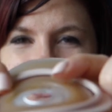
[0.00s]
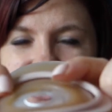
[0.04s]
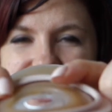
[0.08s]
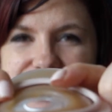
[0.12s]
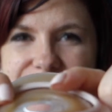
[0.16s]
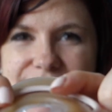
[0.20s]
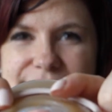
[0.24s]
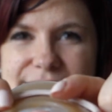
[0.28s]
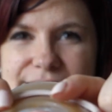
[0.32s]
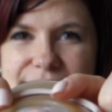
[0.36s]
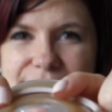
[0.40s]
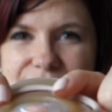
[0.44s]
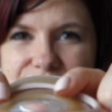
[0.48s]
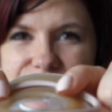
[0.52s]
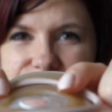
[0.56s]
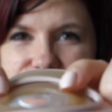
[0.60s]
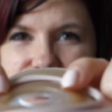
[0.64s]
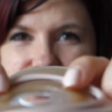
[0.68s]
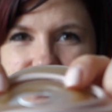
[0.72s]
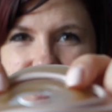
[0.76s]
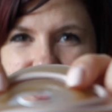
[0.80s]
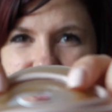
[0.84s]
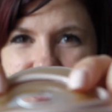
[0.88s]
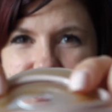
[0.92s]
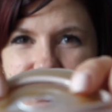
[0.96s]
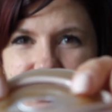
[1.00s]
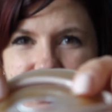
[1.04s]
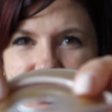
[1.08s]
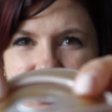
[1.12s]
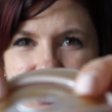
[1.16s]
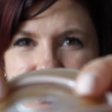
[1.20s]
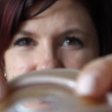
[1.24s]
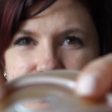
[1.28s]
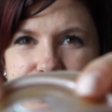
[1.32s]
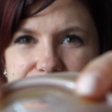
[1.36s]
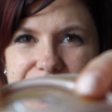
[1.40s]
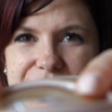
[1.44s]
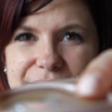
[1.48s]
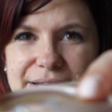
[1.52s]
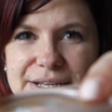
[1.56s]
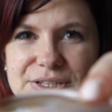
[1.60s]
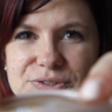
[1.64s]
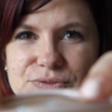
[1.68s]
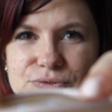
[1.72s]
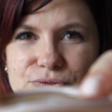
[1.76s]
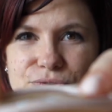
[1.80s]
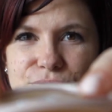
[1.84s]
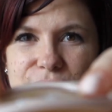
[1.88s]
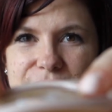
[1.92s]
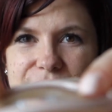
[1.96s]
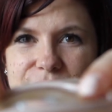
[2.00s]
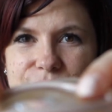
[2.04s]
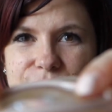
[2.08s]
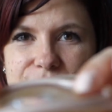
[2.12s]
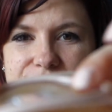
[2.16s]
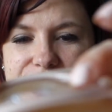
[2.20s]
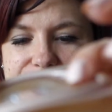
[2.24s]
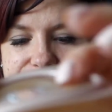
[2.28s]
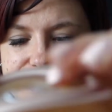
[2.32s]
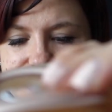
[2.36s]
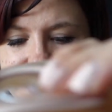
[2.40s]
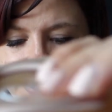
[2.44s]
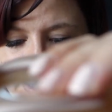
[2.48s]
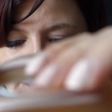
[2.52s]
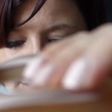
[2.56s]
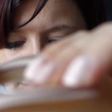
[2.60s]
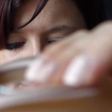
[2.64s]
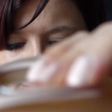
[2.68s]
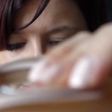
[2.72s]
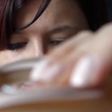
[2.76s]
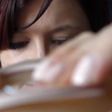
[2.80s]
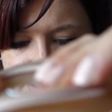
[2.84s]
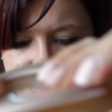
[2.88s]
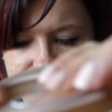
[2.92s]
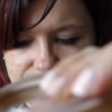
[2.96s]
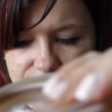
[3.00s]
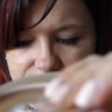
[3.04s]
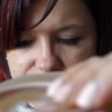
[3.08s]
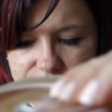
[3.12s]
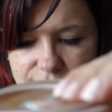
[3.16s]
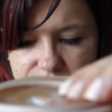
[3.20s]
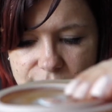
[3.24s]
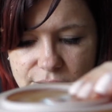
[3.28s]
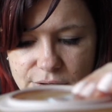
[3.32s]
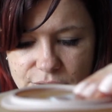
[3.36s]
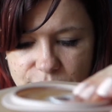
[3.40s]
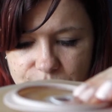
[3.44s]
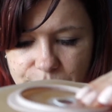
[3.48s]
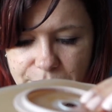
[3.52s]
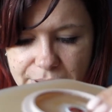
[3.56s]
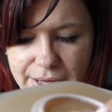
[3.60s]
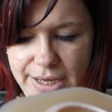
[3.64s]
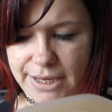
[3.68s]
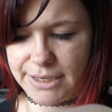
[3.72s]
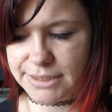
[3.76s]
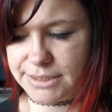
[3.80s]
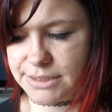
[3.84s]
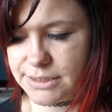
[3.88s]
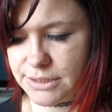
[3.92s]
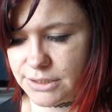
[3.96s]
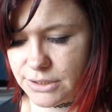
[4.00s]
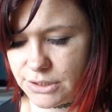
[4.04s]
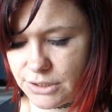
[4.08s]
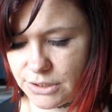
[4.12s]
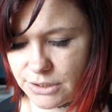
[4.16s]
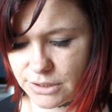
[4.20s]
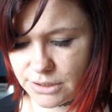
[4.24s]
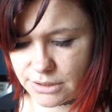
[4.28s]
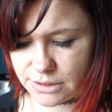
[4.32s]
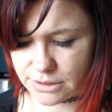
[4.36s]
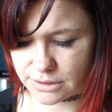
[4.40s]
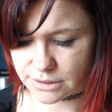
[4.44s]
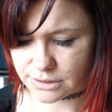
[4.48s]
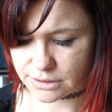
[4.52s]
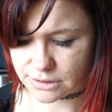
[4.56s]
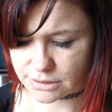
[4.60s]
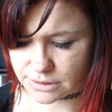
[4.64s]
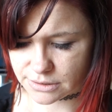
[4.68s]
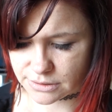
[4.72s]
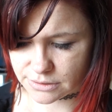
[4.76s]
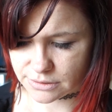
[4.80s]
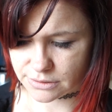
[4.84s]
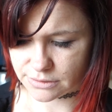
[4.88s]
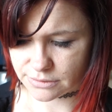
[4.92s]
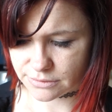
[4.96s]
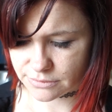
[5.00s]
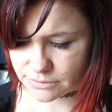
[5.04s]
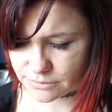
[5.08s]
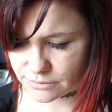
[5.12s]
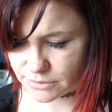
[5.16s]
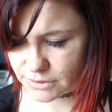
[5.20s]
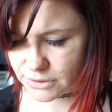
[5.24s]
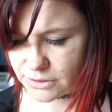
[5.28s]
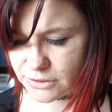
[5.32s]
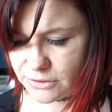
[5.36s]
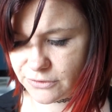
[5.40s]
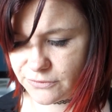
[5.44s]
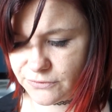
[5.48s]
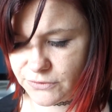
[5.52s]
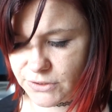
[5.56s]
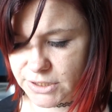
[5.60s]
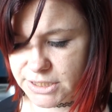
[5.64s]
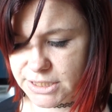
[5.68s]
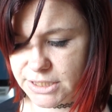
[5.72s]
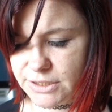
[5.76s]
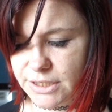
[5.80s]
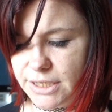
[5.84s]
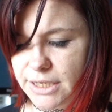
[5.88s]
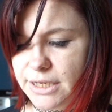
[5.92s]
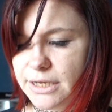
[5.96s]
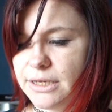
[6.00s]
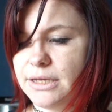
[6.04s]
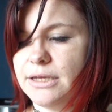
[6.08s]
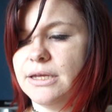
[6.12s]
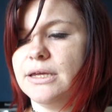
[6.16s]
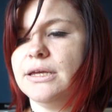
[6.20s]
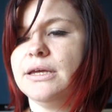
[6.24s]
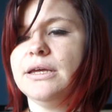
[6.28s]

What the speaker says: really see it very well, but it is really, really thick compared to, I can't find it out here,